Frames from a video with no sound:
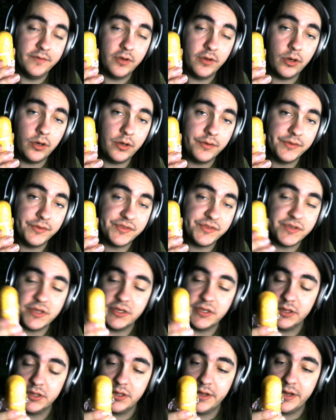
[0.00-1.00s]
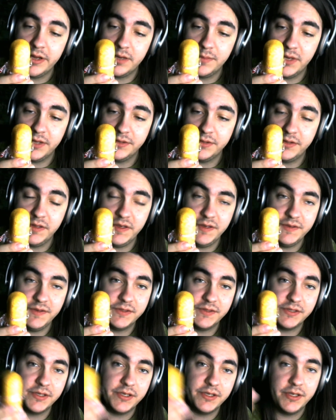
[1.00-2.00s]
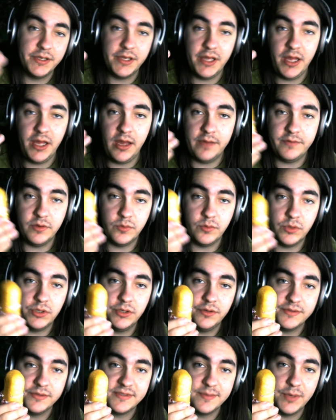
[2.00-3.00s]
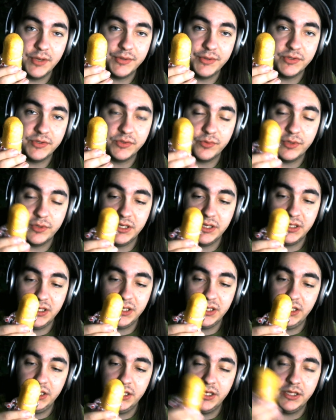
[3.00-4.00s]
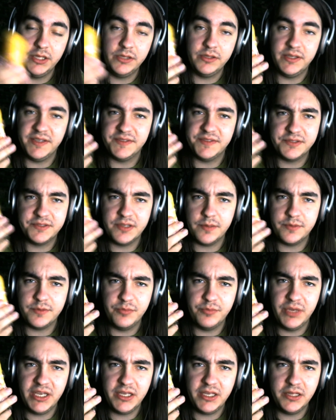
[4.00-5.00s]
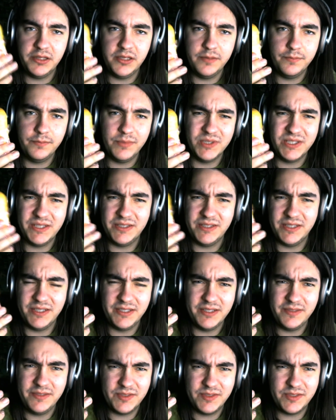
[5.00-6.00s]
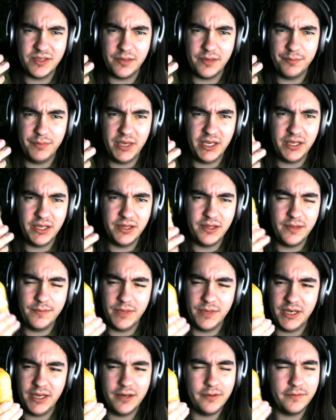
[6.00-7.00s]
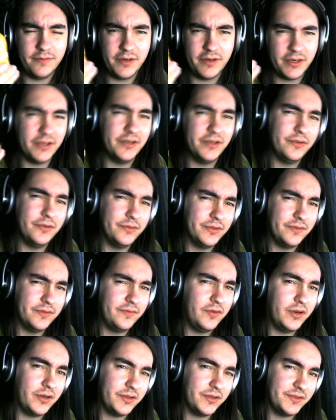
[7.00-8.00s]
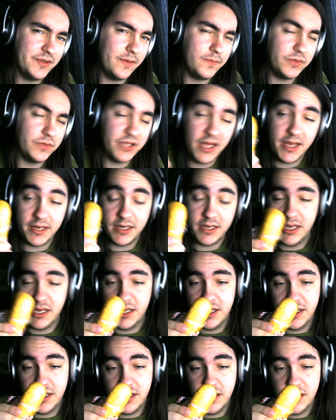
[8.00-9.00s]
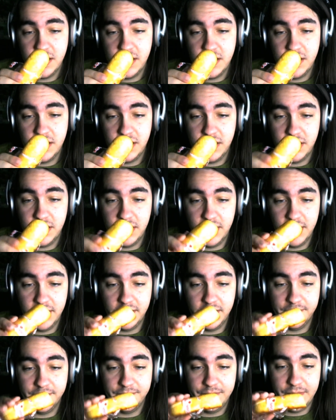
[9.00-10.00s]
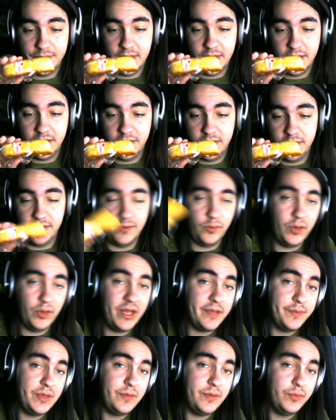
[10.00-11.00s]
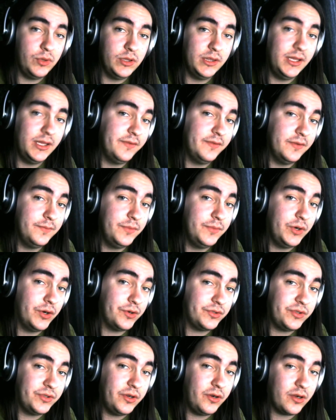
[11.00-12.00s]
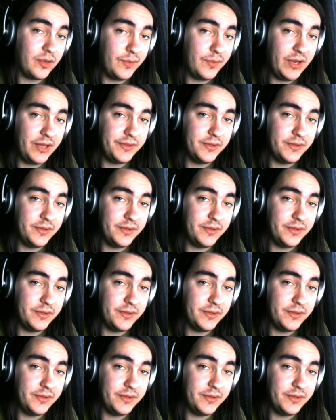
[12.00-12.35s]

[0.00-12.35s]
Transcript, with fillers: heard and seen a lot about these. Everyone knows about the Twinkie. They stopped making them, but then they didn't stop making them, and I don't fucking know what the fuck is up with that. Um, the way people love them or talk about